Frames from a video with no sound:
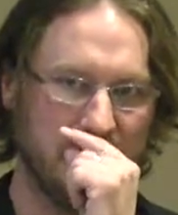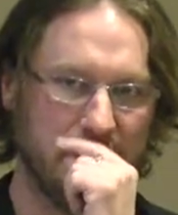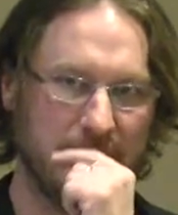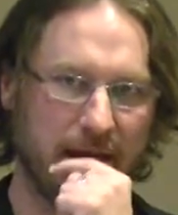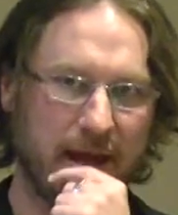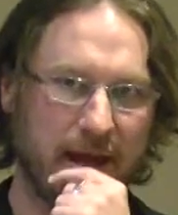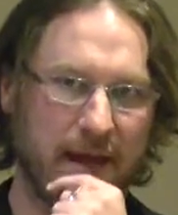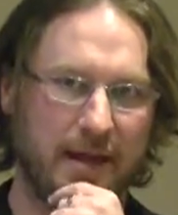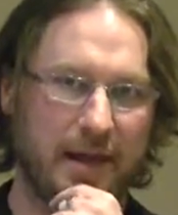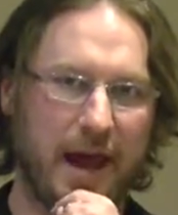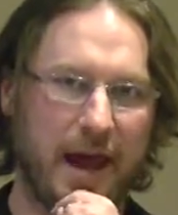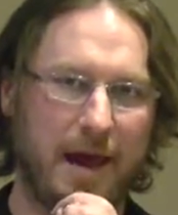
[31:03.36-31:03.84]

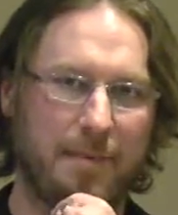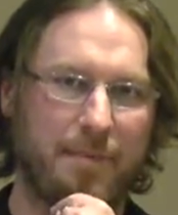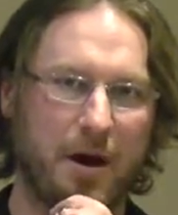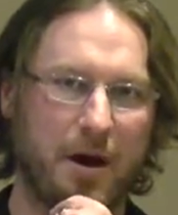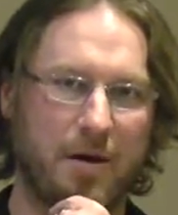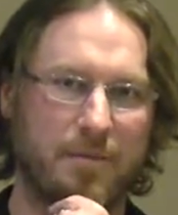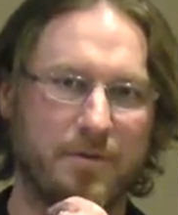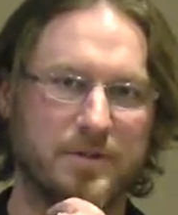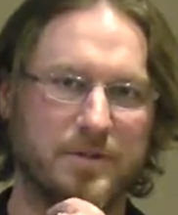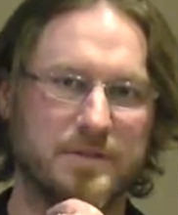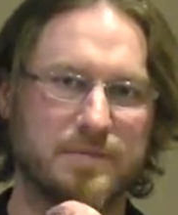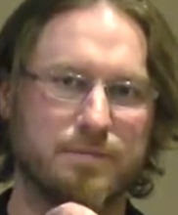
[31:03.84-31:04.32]
and
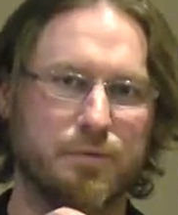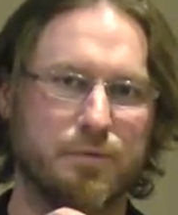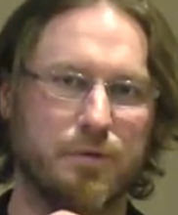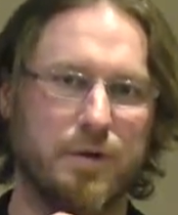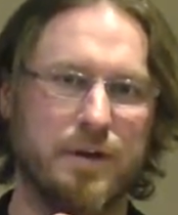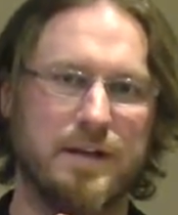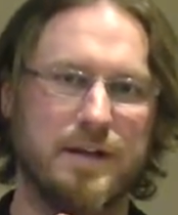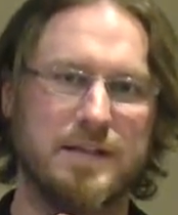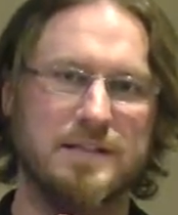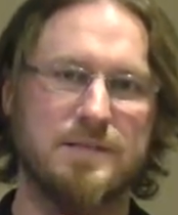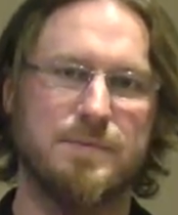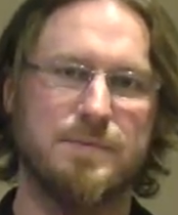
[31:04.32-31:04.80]
AppArmor is
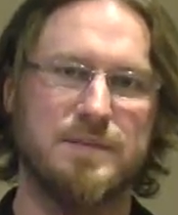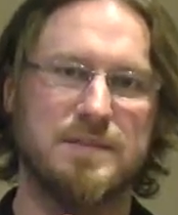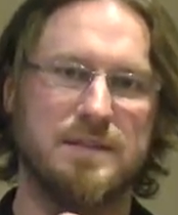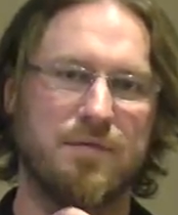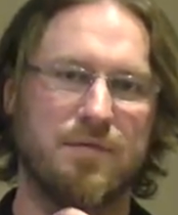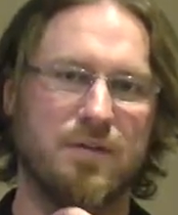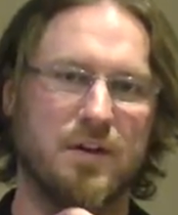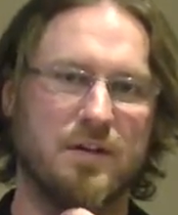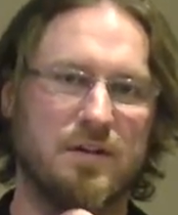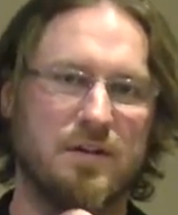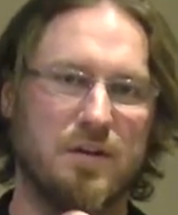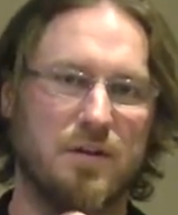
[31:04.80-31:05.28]
pretty
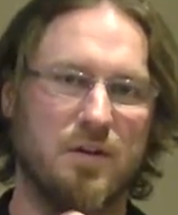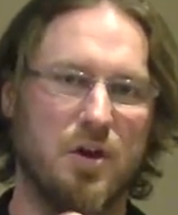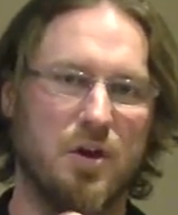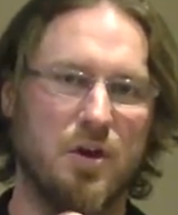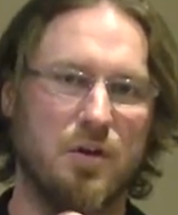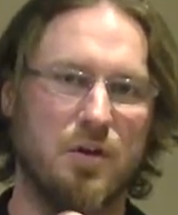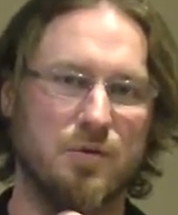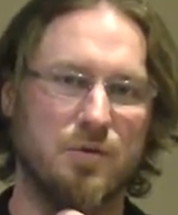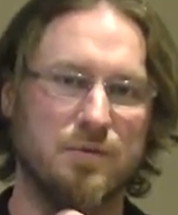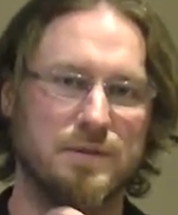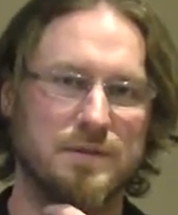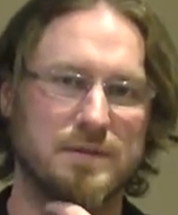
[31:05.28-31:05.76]
specific to
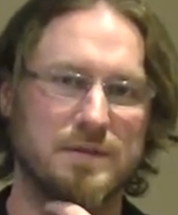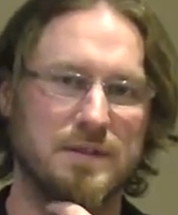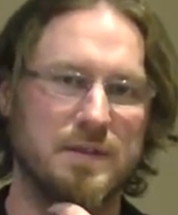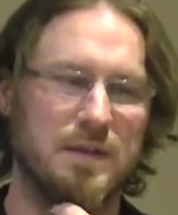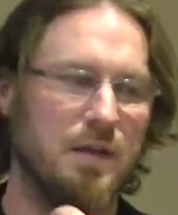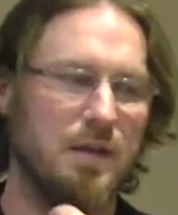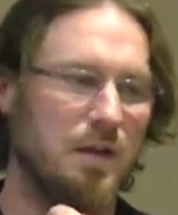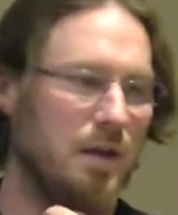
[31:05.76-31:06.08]
those.